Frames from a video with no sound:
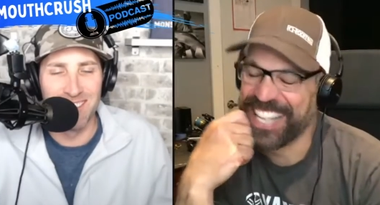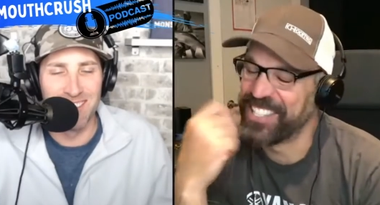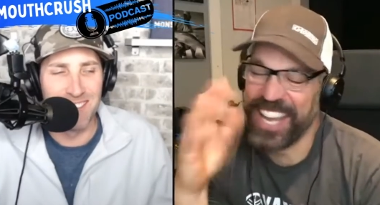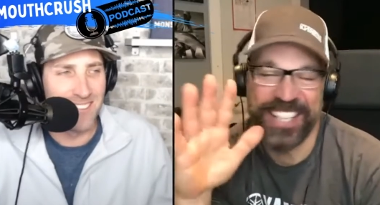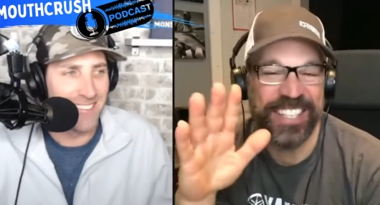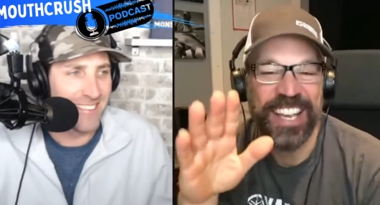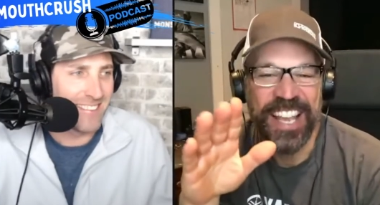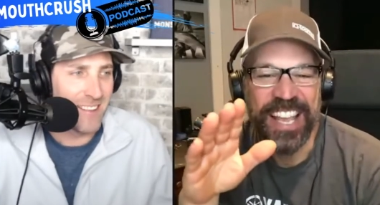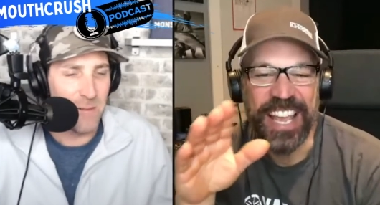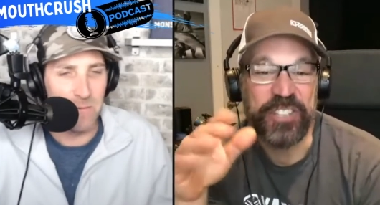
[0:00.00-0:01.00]
Speaker 1: it's it's
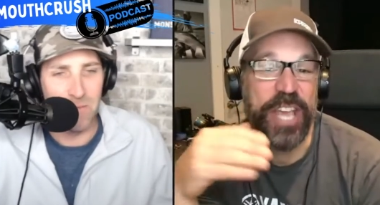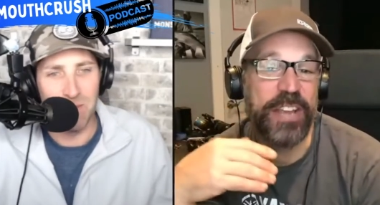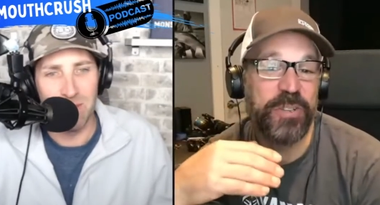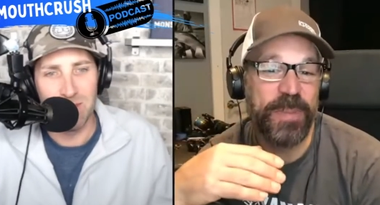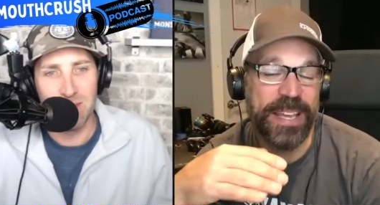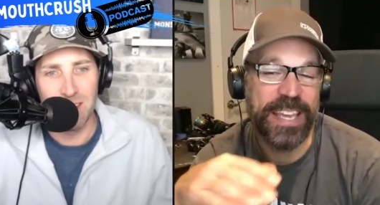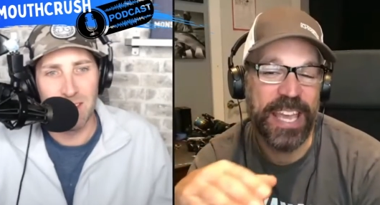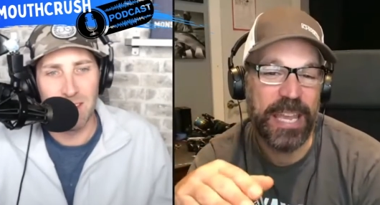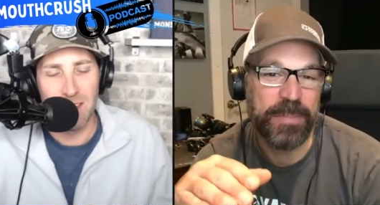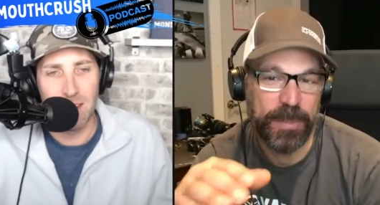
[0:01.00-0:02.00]
it changed my
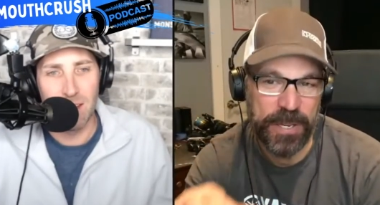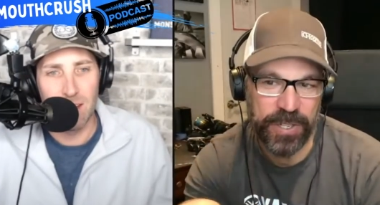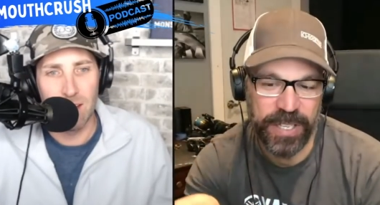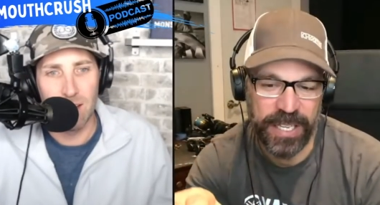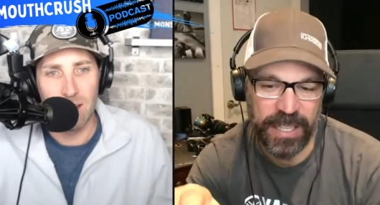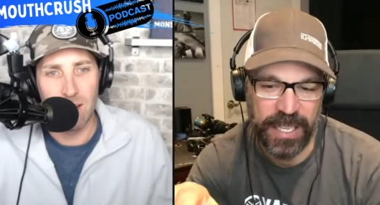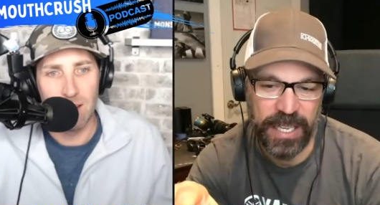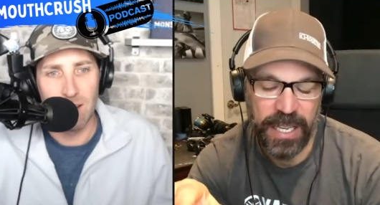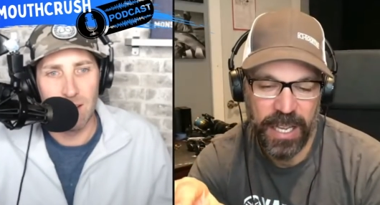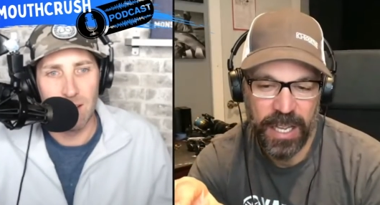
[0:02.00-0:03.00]
game, especially in
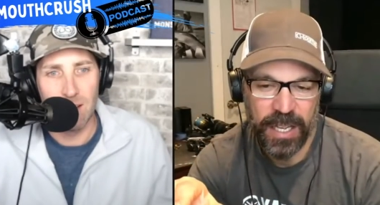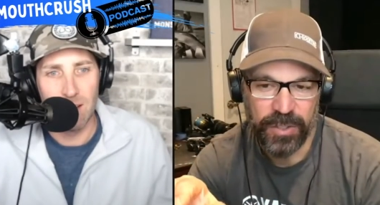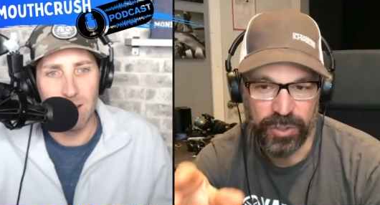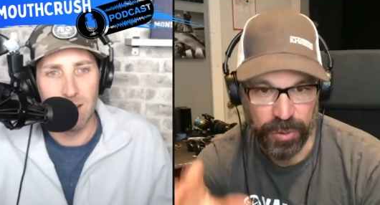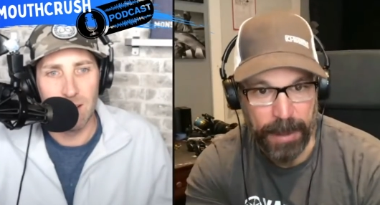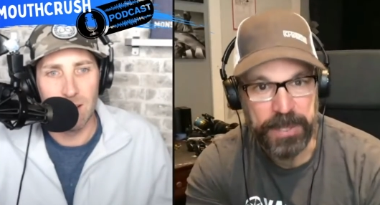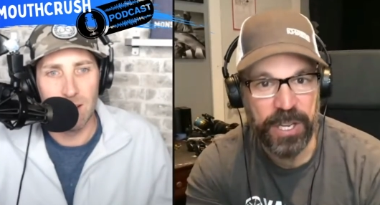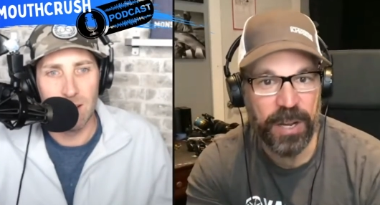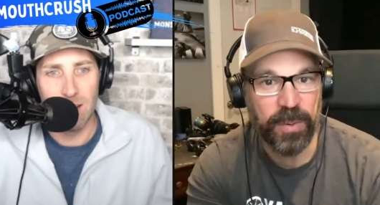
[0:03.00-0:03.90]
the drop shot